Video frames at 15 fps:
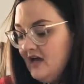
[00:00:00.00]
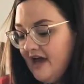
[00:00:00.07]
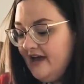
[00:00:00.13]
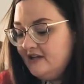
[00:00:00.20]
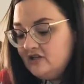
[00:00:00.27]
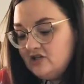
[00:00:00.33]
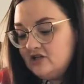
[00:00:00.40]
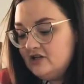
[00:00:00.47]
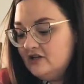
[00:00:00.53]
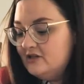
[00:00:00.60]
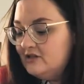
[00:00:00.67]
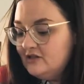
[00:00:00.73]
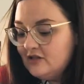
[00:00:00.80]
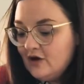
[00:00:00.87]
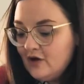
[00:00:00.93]
it's
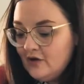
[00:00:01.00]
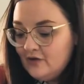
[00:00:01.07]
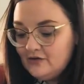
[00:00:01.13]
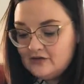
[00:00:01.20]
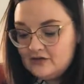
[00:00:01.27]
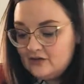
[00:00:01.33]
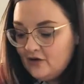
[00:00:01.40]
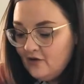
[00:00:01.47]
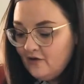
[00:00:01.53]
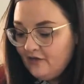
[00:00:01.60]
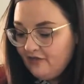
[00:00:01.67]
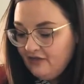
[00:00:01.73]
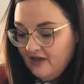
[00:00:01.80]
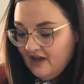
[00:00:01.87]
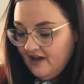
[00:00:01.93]
just so
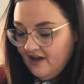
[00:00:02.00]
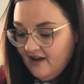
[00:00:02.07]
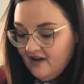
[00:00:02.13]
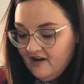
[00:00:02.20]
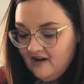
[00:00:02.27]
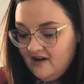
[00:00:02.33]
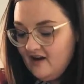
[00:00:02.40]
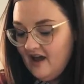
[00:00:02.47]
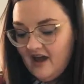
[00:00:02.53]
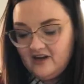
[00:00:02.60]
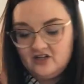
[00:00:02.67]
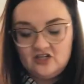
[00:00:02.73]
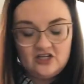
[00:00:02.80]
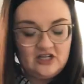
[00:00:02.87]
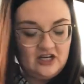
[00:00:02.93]
thin
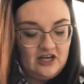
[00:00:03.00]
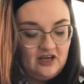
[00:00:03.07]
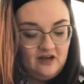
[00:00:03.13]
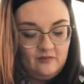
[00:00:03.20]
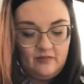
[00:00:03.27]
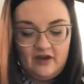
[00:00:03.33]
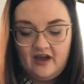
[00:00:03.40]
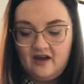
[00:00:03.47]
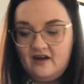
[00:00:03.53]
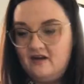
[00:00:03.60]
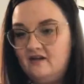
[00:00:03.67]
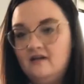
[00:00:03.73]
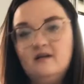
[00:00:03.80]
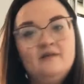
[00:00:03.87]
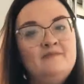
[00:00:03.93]
and cheap,
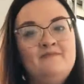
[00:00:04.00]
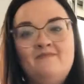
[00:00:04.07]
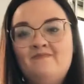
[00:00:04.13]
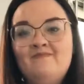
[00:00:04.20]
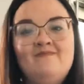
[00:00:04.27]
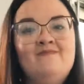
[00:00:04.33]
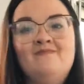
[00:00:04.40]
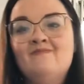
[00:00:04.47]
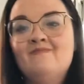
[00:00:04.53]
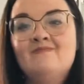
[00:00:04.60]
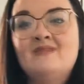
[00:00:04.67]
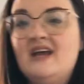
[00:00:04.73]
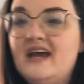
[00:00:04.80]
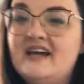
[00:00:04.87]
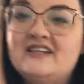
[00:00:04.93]
and
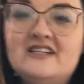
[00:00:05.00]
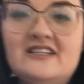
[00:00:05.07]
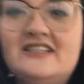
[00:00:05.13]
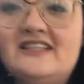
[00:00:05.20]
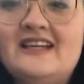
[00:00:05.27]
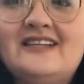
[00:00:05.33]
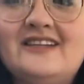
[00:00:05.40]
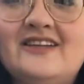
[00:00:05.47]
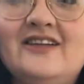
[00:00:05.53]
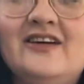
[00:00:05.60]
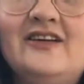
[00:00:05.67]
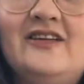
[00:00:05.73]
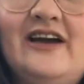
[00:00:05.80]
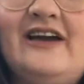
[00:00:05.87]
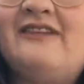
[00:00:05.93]
it just doesn't
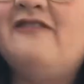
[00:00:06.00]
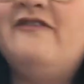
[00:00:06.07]
look like